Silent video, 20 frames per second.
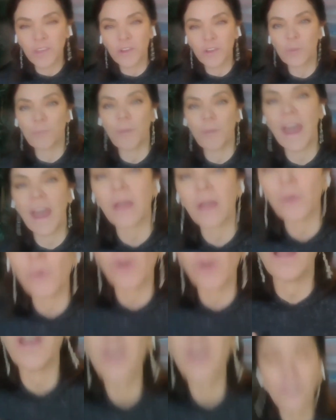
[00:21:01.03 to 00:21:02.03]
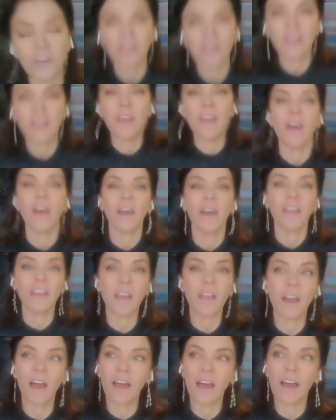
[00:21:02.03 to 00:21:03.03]
with your background,
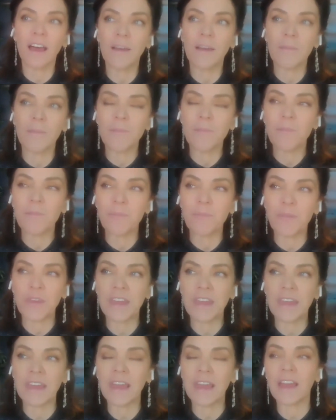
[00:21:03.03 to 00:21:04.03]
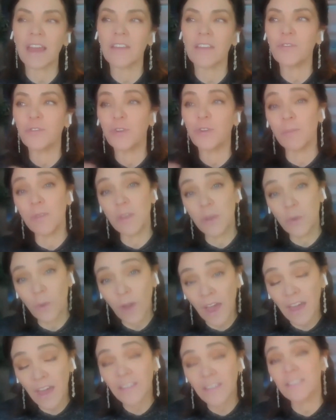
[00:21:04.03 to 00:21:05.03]
um, being from
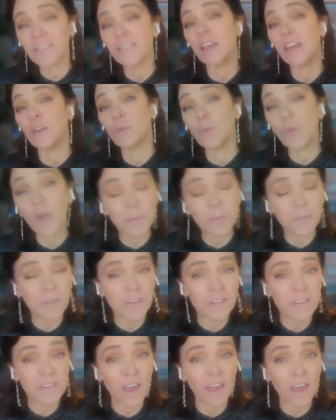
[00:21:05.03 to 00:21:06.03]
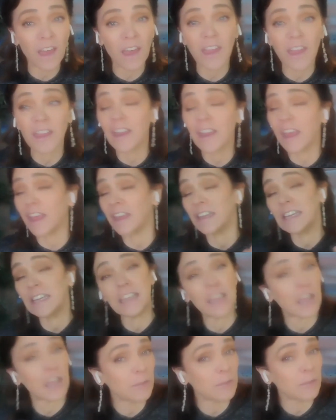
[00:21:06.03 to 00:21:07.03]
UX and web design
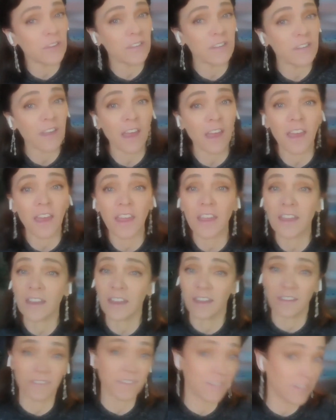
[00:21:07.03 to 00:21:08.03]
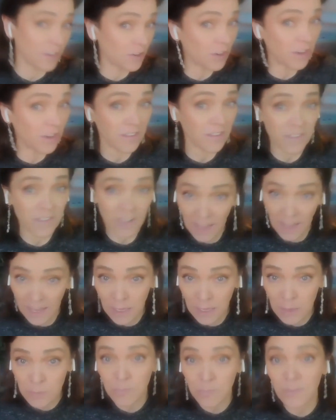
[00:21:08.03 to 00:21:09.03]
and game design and serious
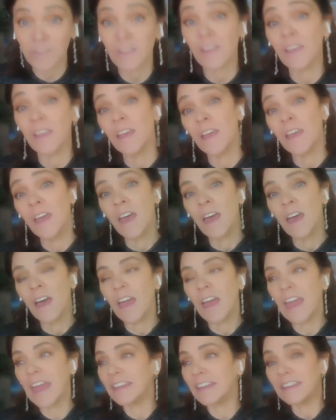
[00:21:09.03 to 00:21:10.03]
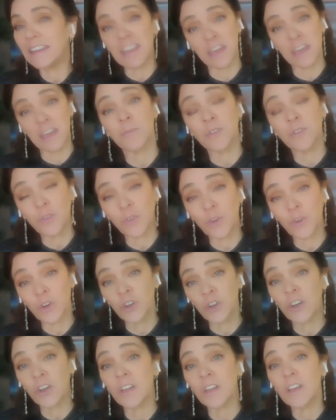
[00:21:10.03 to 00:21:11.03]
games and games
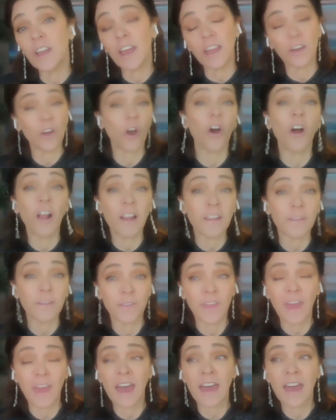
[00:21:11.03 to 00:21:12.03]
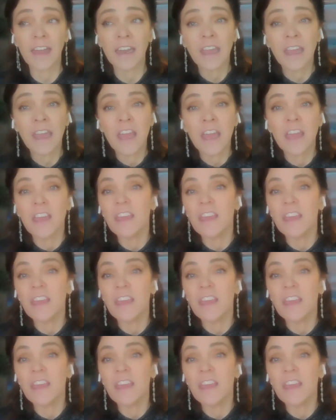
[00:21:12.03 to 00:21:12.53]
for good and all of that,